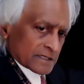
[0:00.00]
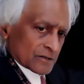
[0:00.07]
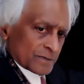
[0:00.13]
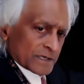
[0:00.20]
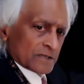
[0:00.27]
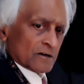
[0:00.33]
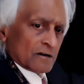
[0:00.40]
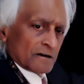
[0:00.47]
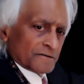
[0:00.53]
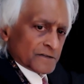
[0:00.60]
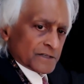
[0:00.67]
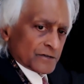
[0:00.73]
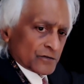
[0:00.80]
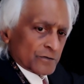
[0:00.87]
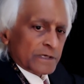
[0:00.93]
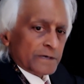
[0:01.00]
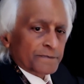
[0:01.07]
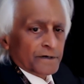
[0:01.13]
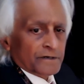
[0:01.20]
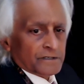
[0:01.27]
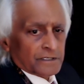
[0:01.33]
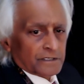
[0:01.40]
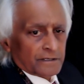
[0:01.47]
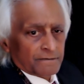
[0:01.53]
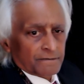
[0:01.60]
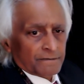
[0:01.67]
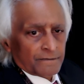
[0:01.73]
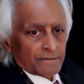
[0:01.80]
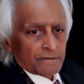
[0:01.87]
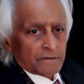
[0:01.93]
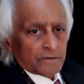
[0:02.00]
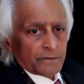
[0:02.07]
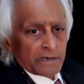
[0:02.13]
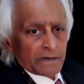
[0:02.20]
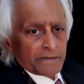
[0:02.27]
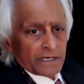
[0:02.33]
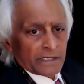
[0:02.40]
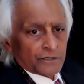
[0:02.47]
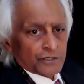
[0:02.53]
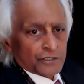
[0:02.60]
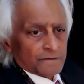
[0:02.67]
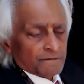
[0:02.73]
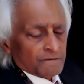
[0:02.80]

to be an officer, to be a person, to be a mensch.